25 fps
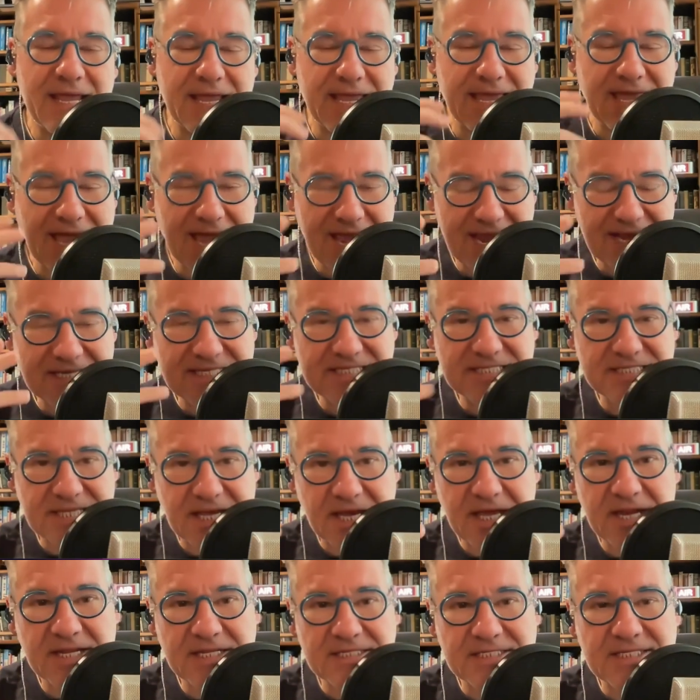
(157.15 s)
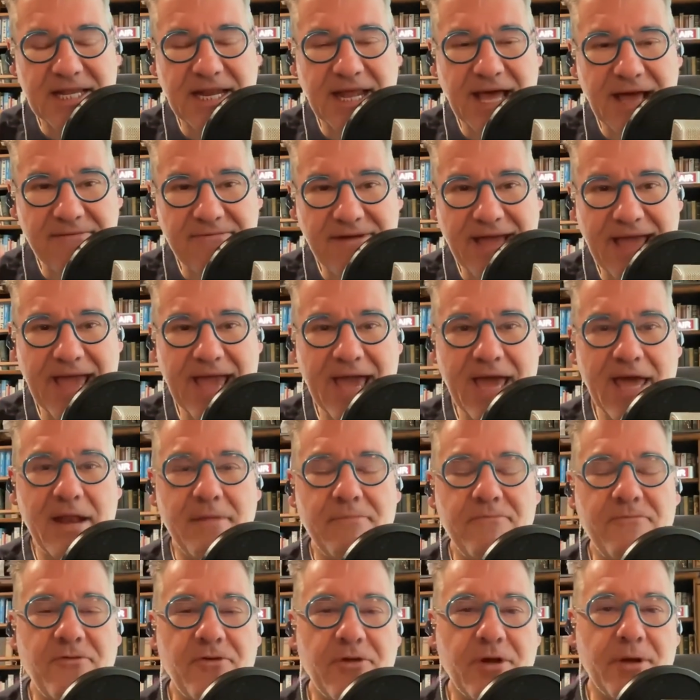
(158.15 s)
case studies that I've had
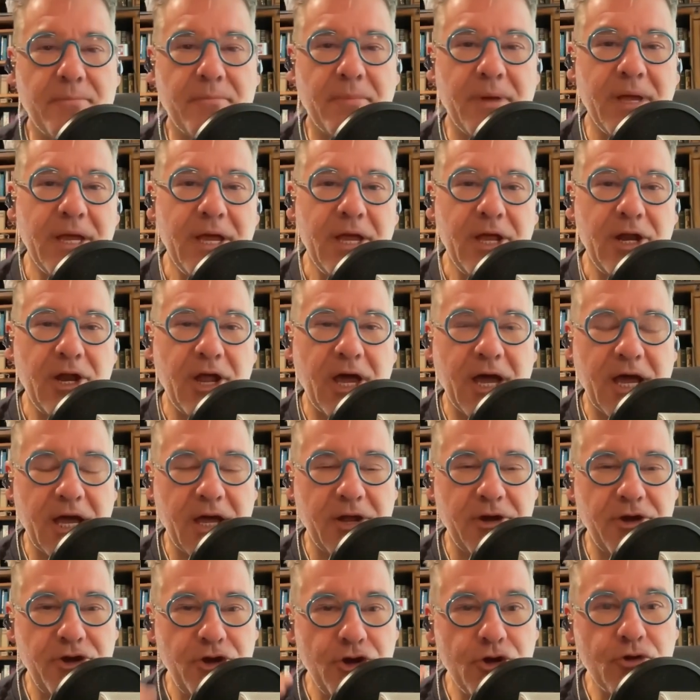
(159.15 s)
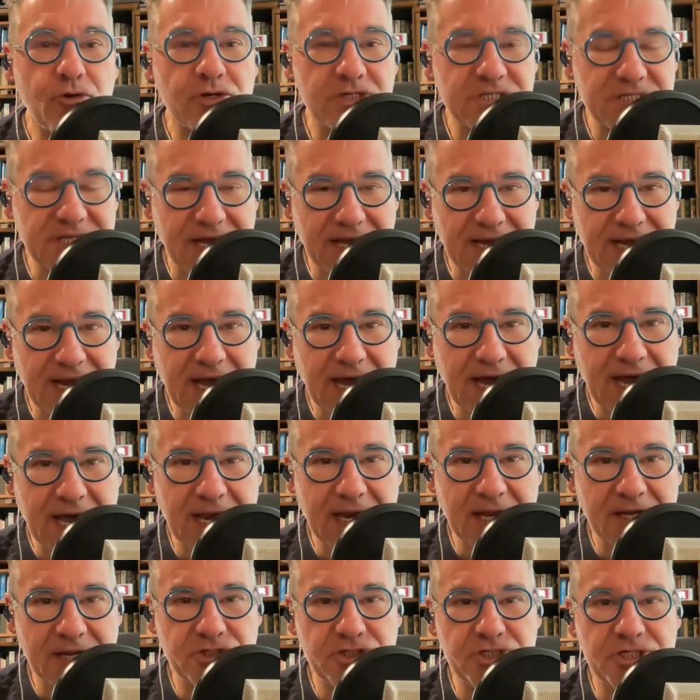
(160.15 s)
from
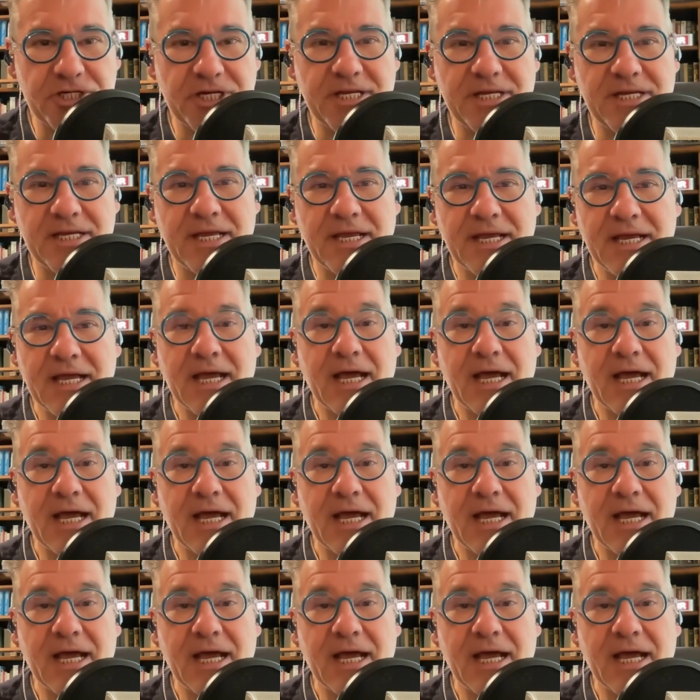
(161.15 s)
neuropsychology,